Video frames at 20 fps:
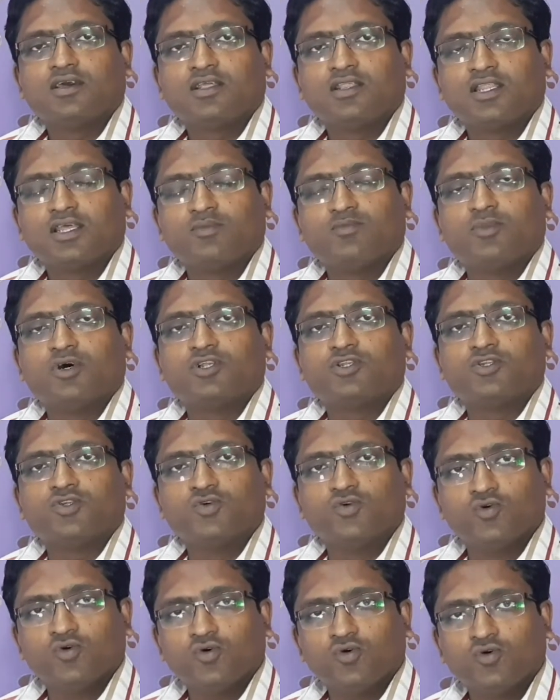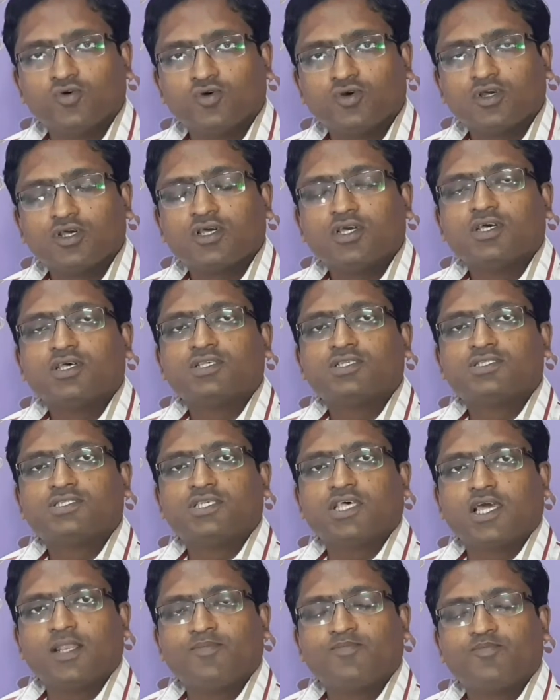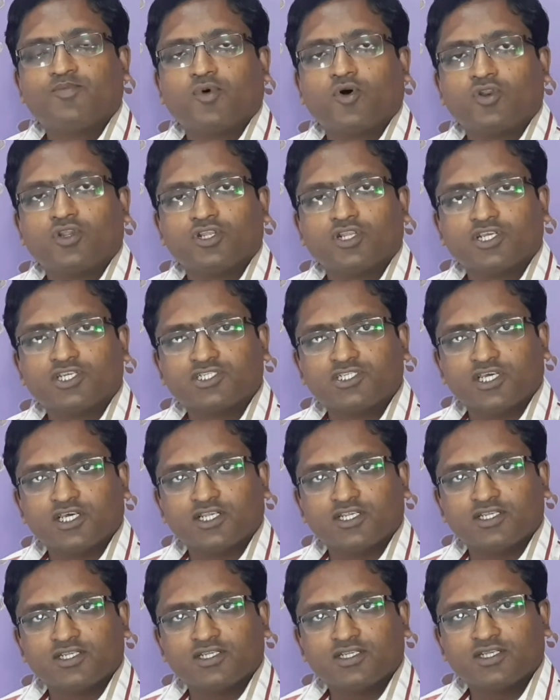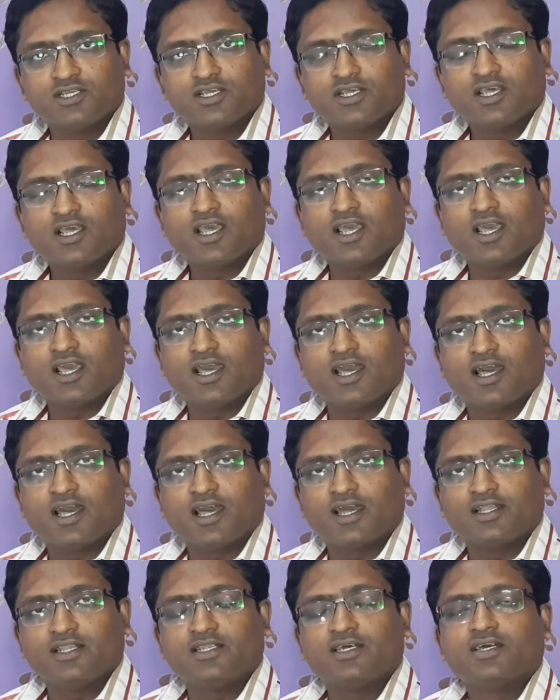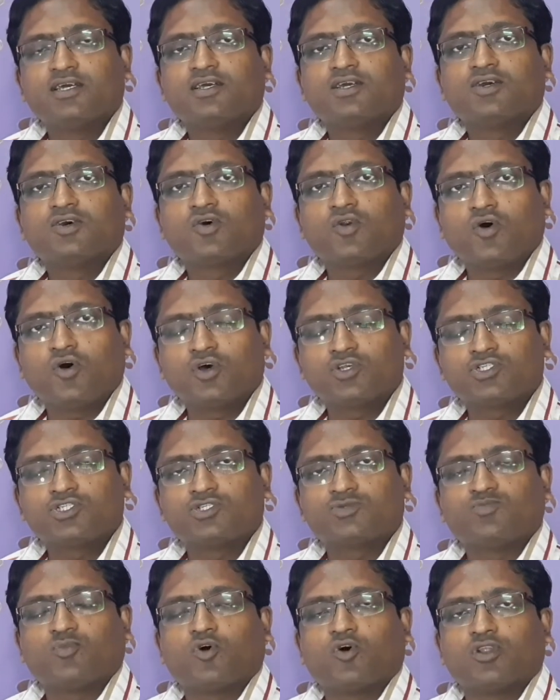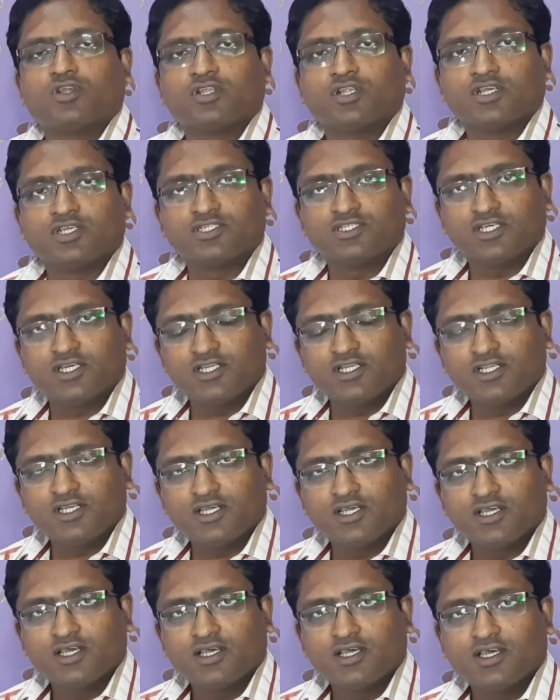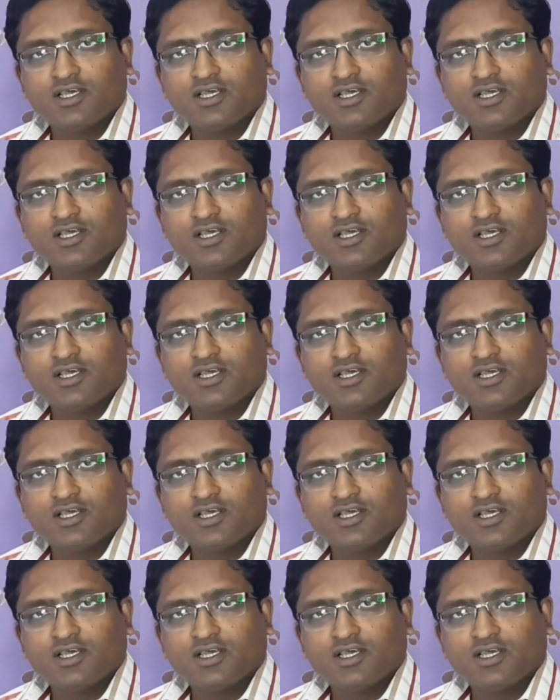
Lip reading: Number 2, self-pollination and cross-pollination.